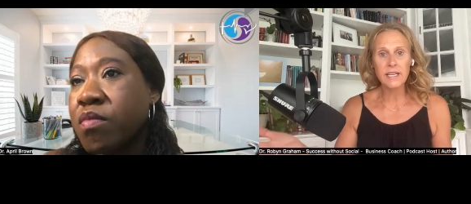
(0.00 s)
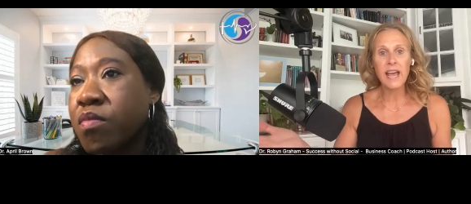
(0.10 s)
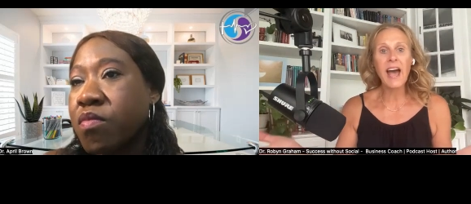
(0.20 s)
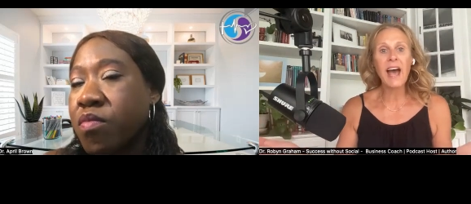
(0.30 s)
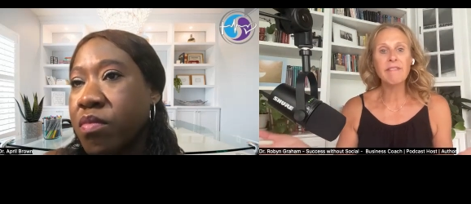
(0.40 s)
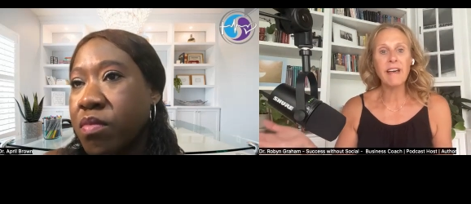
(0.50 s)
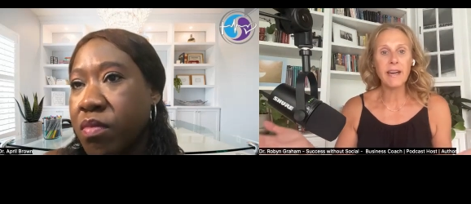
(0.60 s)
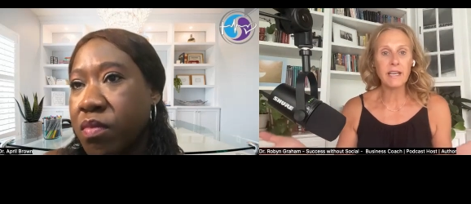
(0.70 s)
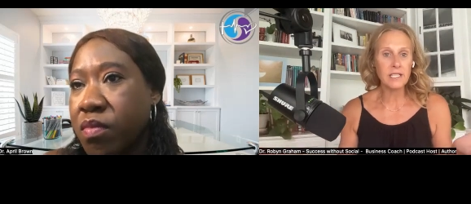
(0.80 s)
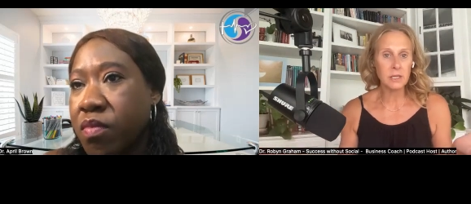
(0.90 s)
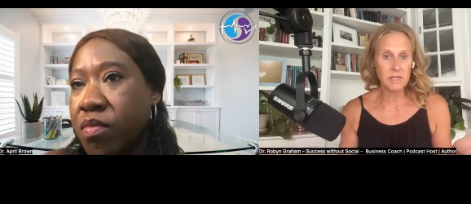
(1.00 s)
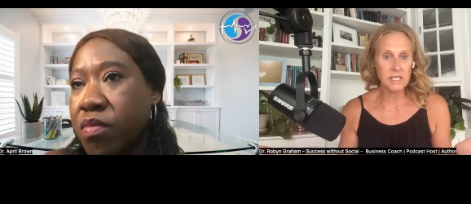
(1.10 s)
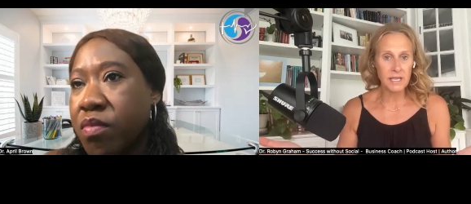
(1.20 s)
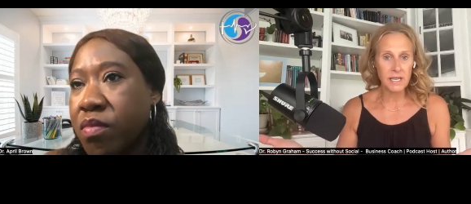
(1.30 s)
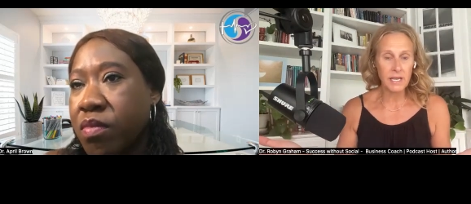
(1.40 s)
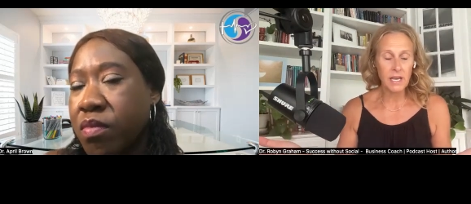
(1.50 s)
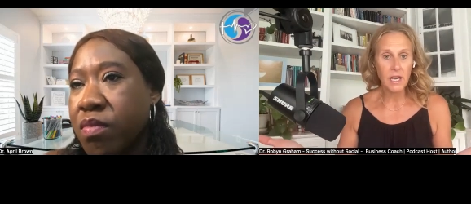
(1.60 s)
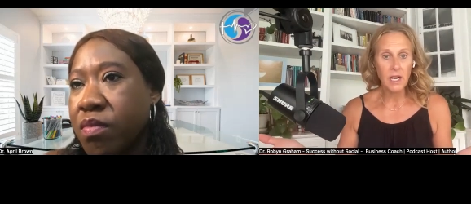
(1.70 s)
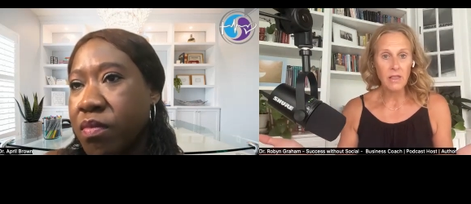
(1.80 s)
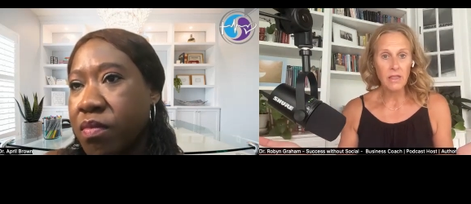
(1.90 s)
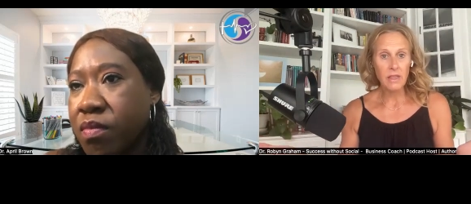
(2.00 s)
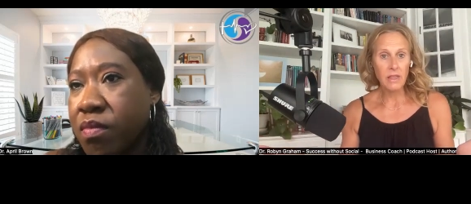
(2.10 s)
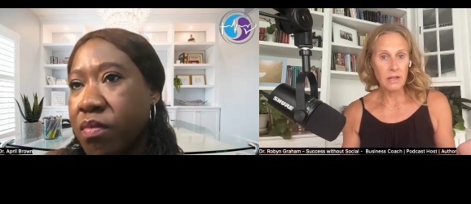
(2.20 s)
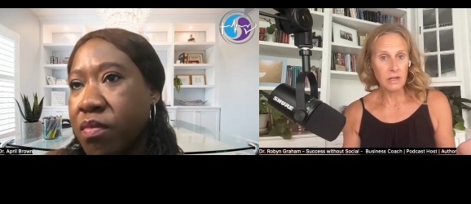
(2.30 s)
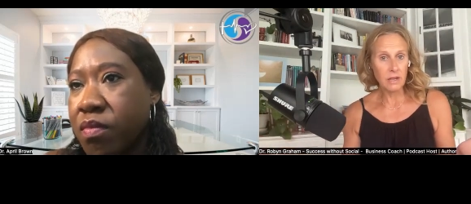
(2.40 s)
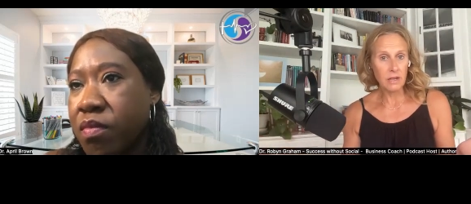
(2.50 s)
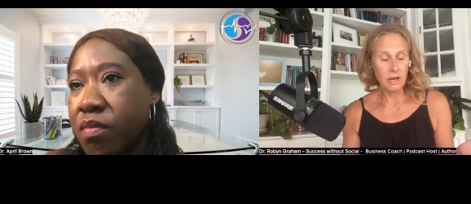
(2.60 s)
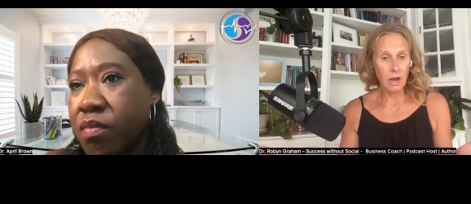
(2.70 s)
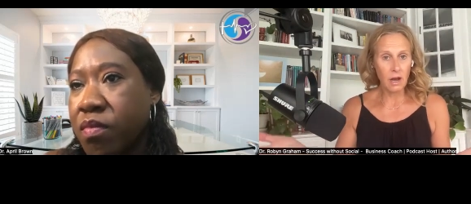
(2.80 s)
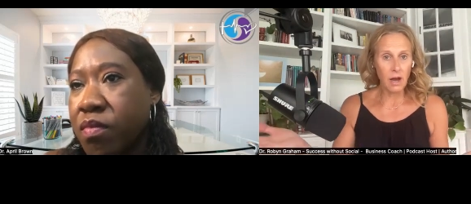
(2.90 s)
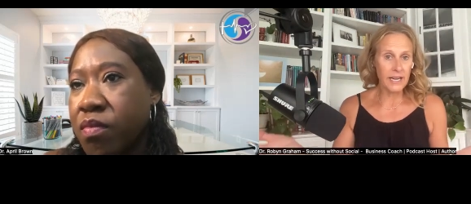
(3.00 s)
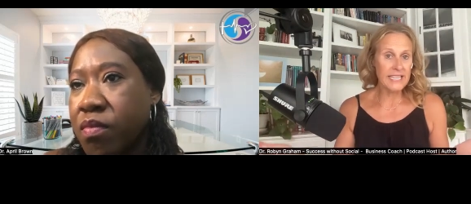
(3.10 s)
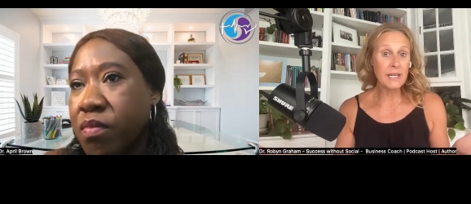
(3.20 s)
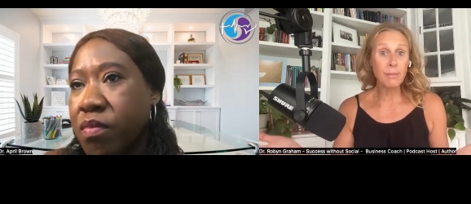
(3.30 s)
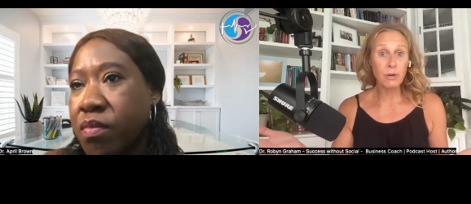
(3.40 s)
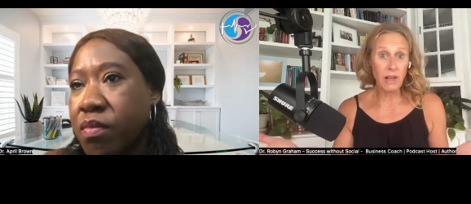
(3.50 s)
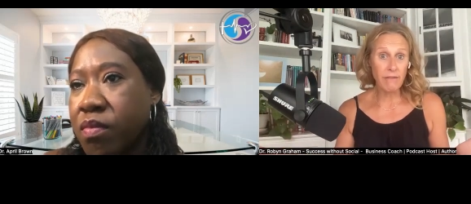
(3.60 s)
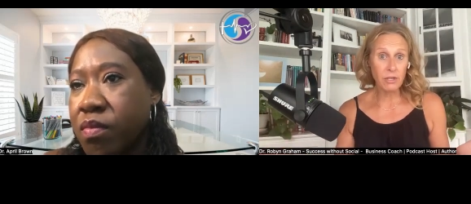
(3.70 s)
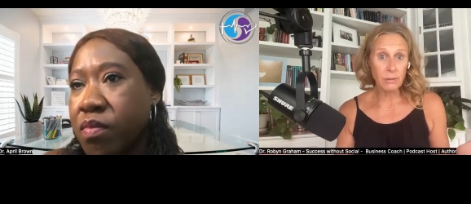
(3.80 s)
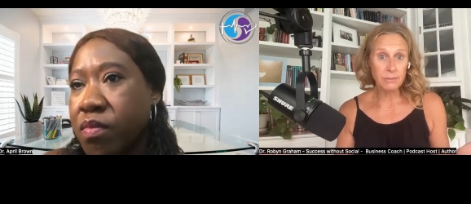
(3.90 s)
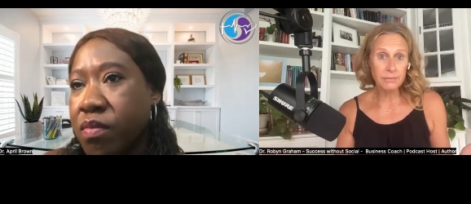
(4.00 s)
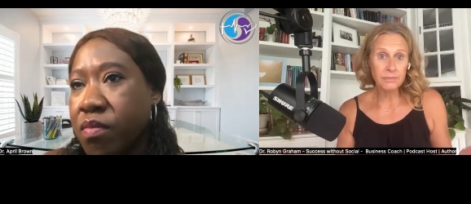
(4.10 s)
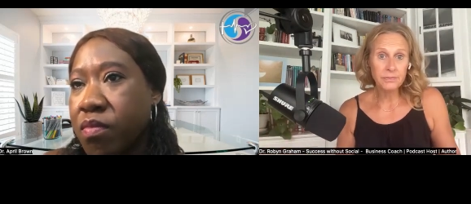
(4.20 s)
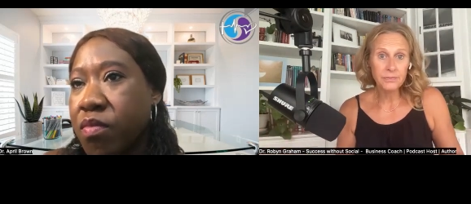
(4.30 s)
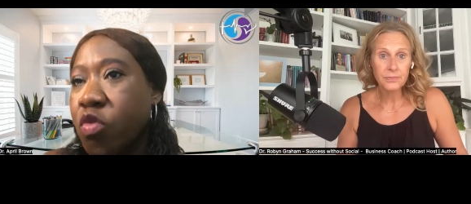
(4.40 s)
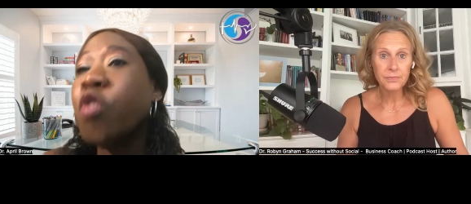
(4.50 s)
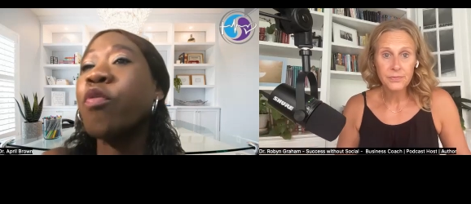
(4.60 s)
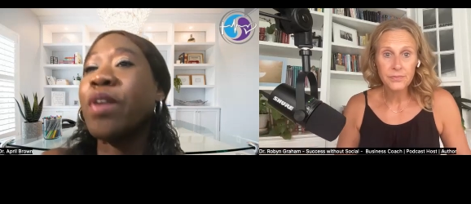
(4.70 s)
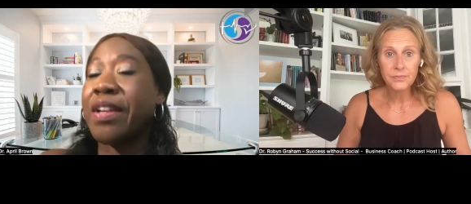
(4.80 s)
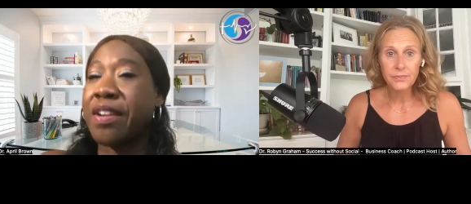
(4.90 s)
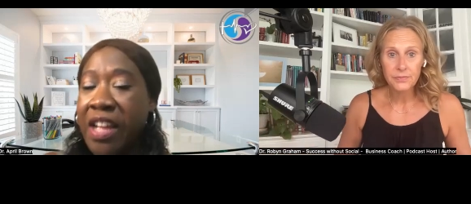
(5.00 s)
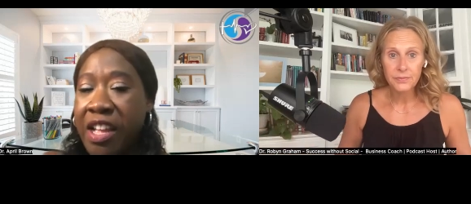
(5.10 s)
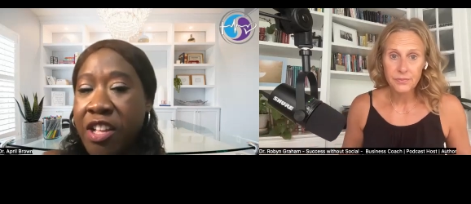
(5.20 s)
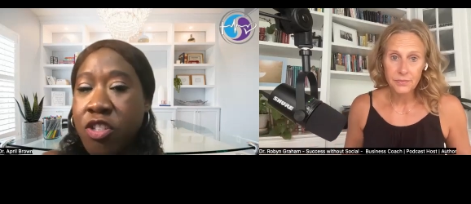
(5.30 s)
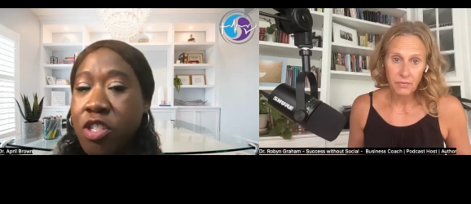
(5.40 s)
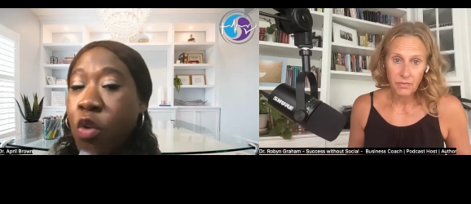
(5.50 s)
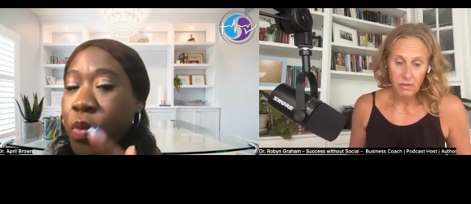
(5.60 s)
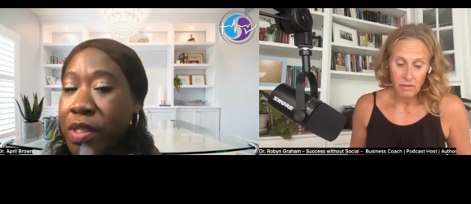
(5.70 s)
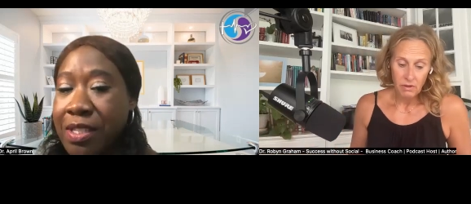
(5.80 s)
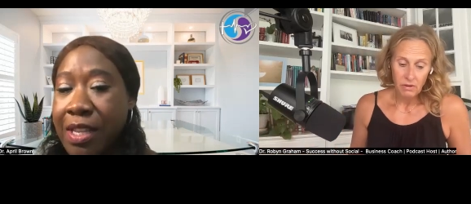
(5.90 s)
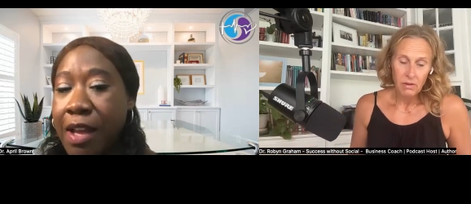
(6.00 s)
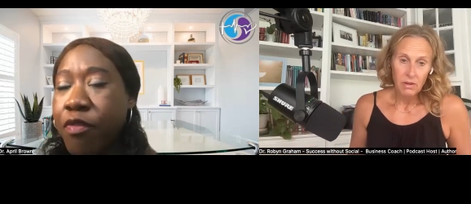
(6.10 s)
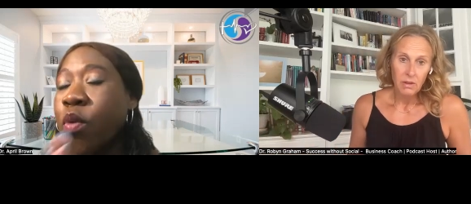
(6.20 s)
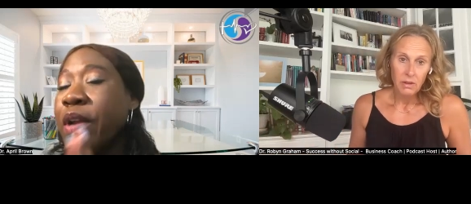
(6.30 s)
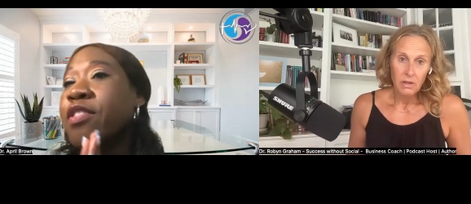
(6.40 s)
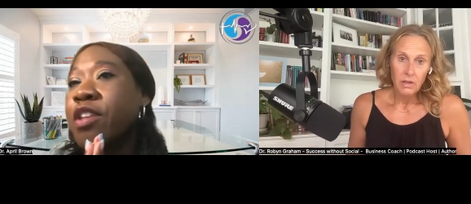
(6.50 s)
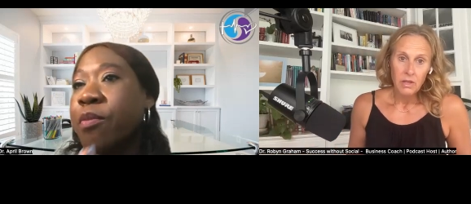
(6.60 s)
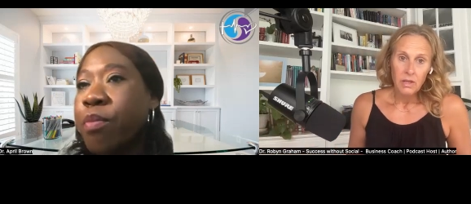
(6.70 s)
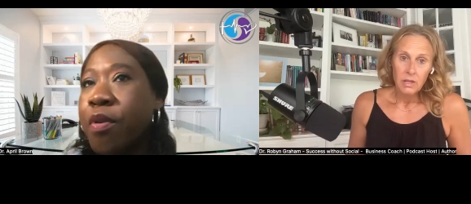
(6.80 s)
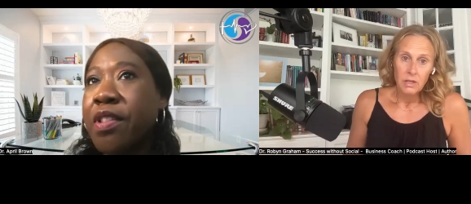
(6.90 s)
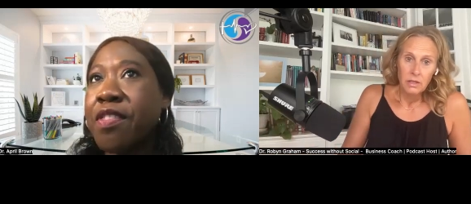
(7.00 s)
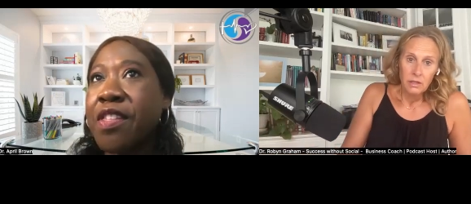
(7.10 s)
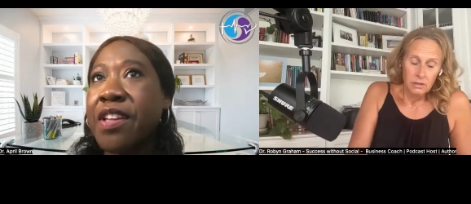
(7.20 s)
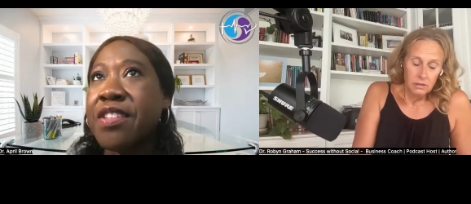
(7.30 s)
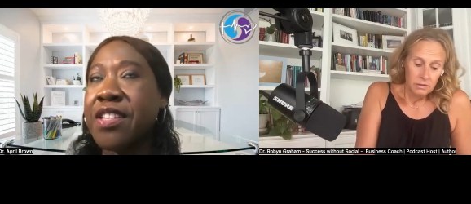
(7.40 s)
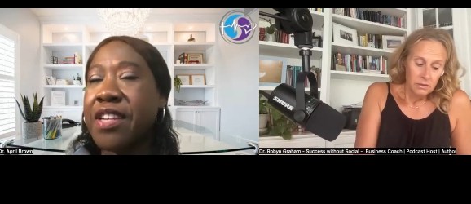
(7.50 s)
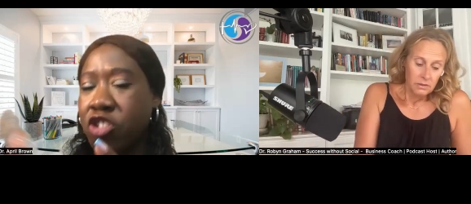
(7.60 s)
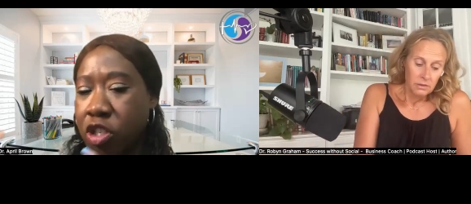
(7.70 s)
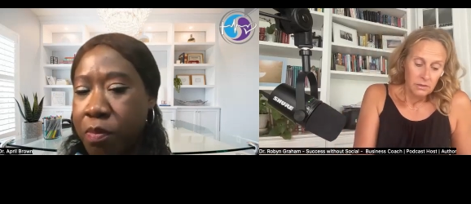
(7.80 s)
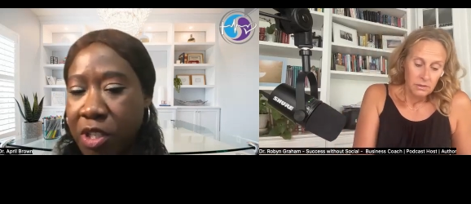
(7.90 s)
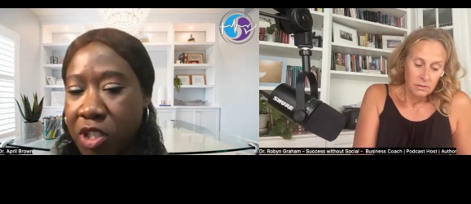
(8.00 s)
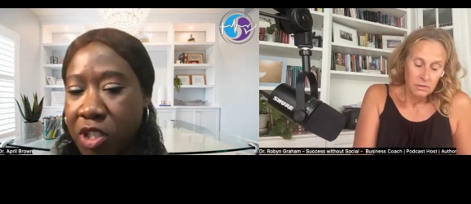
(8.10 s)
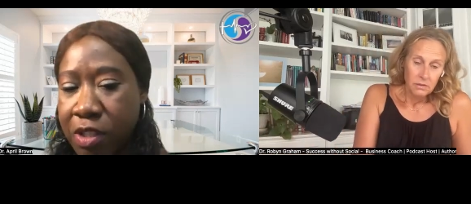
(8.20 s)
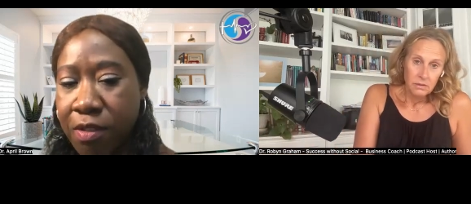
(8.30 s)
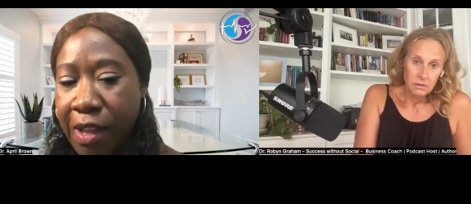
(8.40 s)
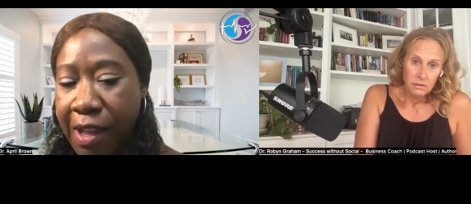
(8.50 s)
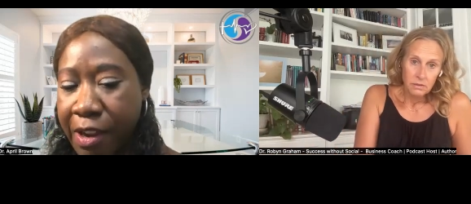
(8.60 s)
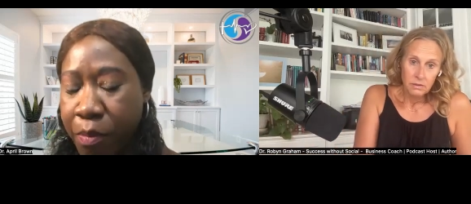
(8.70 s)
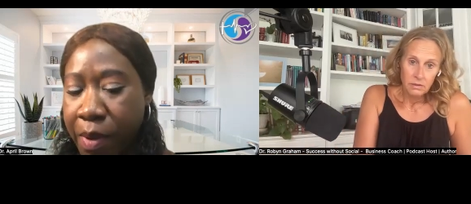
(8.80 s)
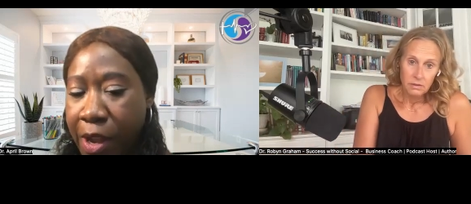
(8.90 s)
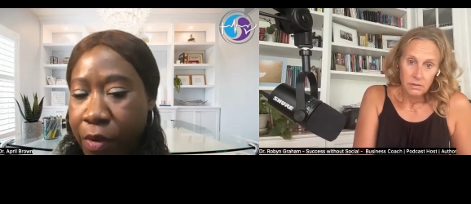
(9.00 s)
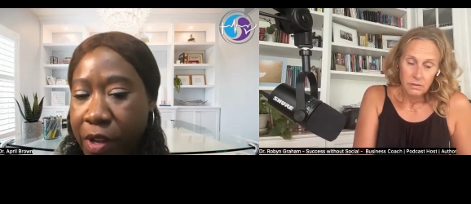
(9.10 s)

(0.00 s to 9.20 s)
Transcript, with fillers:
Speaker 1: and have that intimacy on a deeper level.
Speaker 2: Right. So with self, one of the important things, and as she mentioned, the higher power in